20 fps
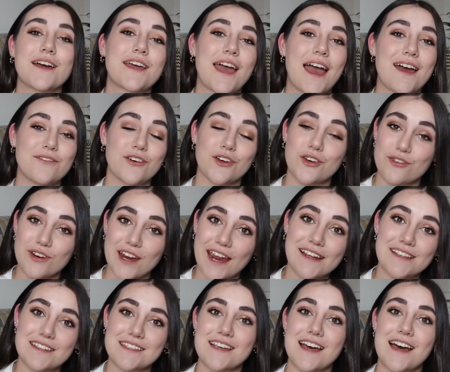a Canva
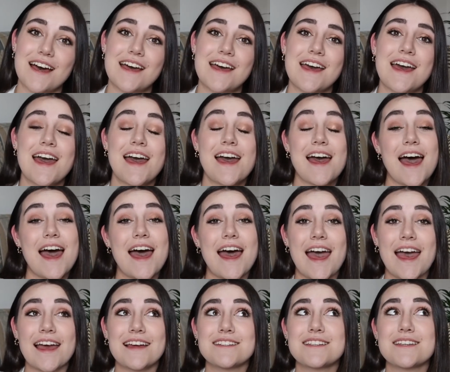creator.
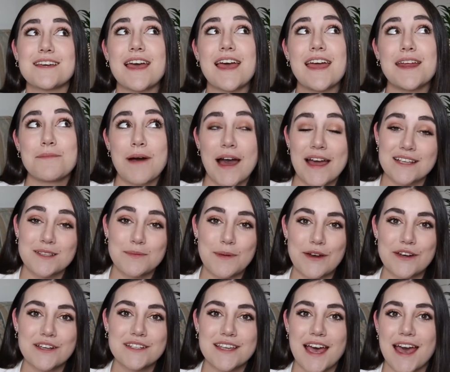And in my
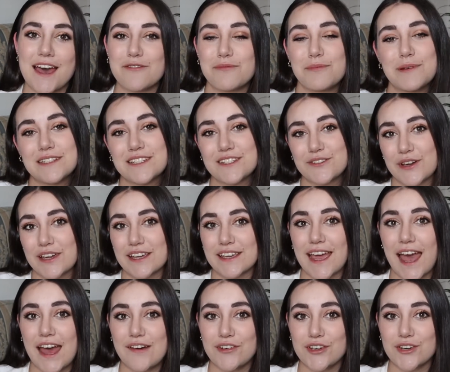experience, I have been doing
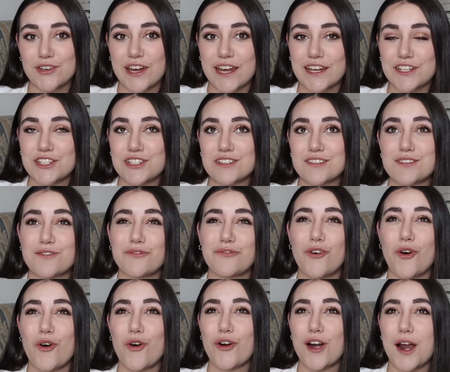Canva creations
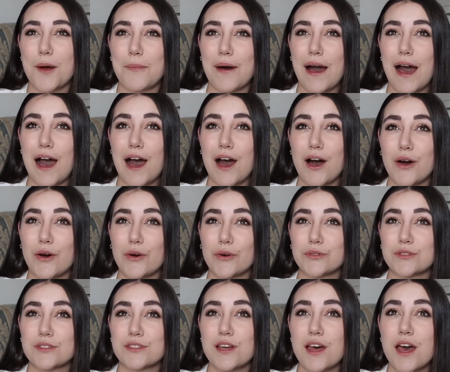for
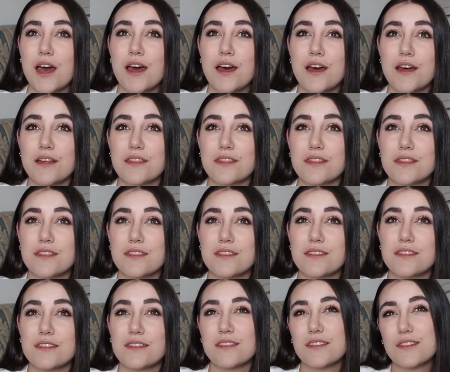about
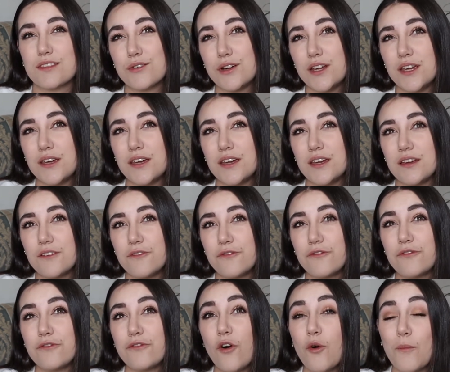
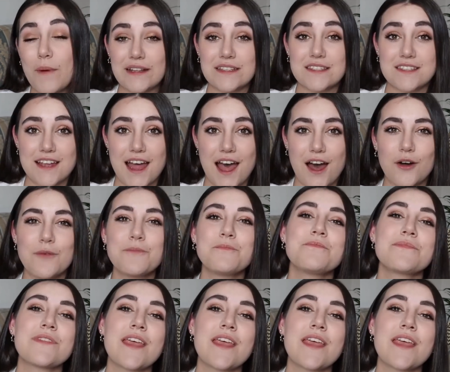3-4 months now.